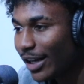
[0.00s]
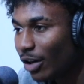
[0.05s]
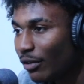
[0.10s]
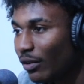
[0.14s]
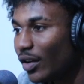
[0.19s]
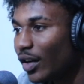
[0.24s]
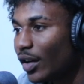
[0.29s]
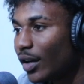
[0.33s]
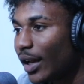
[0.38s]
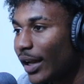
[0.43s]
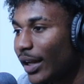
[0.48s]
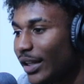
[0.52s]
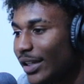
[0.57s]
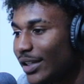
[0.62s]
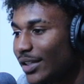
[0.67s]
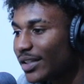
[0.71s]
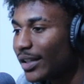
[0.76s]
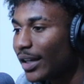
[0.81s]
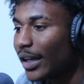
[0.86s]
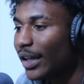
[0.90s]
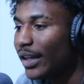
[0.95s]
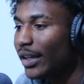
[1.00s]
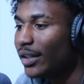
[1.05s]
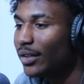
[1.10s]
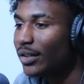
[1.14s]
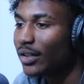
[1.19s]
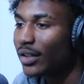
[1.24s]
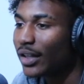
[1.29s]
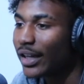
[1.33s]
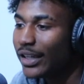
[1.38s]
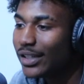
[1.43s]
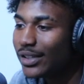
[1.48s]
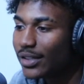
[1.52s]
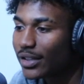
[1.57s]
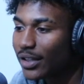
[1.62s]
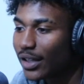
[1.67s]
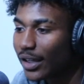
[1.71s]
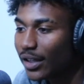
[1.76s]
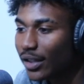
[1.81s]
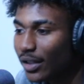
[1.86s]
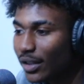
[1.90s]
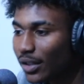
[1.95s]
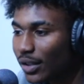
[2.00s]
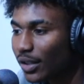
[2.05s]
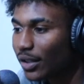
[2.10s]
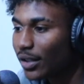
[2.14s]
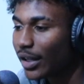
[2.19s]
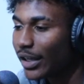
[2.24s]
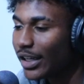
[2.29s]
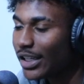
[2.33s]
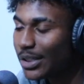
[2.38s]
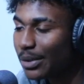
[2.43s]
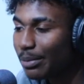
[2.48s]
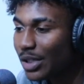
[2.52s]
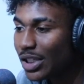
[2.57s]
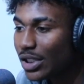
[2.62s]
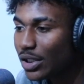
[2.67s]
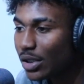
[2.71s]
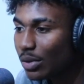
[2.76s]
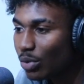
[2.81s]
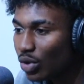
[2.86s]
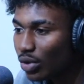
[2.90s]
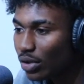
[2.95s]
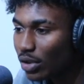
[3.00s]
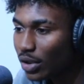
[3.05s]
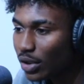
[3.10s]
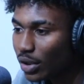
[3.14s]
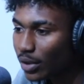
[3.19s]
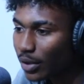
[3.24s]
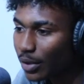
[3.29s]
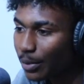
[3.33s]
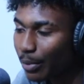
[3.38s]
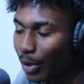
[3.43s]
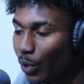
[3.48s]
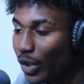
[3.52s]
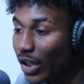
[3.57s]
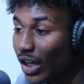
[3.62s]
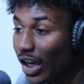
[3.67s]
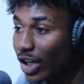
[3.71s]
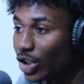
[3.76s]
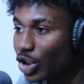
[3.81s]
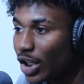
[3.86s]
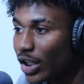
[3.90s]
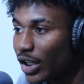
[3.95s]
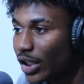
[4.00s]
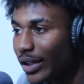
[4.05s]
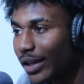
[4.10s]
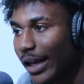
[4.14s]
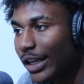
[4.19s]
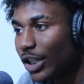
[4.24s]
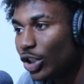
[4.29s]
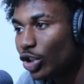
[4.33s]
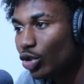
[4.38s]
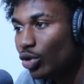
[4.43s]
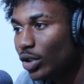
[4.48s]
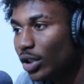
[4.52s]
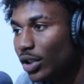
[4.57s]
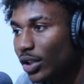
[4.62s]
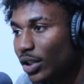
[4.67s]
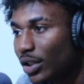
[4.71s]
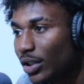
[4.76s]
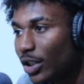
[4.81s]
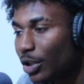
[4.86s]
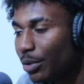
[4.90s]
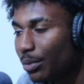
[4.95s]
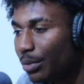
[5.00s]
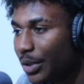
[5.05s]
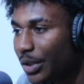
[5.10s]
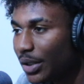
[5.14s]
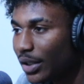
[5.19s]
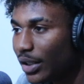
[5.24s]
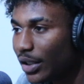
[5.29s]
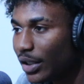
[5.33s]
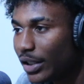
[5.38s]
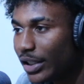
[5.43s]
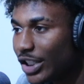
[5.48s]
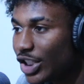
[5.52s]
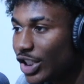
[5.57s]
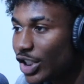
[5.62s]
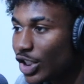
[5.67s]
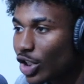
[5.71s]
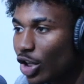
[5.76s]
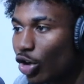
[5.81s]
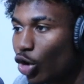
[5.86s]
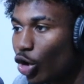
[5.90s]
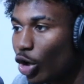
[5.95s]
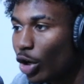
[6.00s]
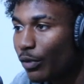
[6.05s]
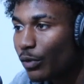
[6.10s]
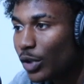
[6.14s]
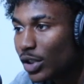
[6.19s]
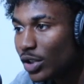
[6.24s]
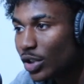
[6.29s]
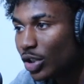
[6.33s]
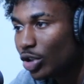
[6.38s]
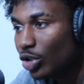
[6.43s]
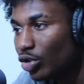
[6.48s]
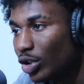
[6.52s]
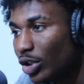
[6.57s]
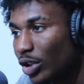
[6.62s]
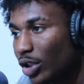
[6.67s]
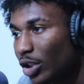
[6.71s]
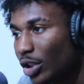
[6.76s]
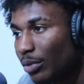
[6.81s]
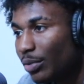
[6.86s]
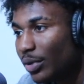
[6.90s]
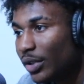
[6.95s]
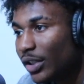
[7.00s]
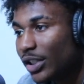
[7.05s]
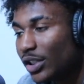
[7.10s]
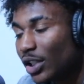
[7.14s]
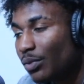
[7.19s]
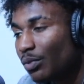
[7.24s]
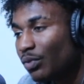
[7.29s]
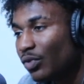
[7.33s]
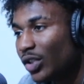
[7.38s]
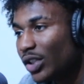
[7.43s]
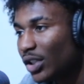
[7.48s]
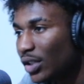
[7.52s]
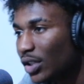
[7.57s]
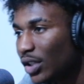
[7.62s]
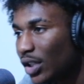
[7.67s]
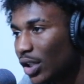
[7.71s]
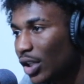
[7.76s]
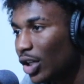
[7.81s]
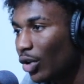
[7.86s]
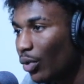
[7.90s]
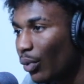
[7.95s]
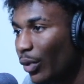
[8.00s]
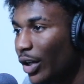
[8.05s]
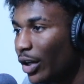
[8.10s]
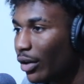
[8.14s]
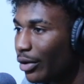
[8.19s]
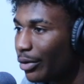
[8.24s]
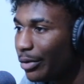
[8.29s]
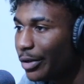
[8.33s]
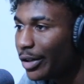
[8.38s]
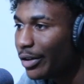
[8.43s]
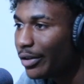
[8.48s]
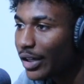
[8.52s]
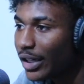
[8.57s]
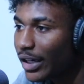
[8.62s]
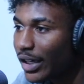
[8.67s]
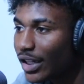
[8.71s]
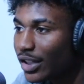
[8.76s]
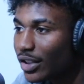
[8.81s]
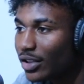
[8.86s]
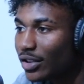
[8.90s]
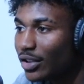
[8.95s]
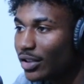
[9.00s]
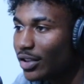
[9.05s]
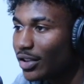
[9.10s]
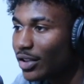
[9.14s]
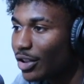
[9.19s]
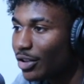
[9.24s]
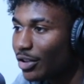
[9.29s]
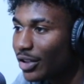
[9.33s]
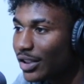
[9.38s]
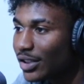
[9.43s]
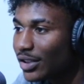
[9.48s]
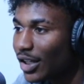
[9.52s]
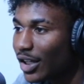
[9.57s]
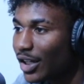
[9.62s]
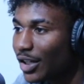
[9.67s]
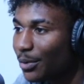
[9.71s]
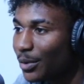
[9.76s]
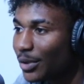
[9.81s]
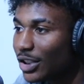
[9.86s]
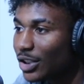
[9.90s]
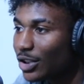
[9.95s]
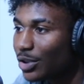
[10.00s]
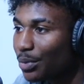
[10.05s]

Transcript: over there. Like it's a lot. Like mm -hmm. it's a mm. lot. It's mm -hmm. a mixed community, but we all trying to like do good though. But mm -hmm. it's just so hard for us to do good. But some of us, we gonna we gonna get out the hood though. That's all. That's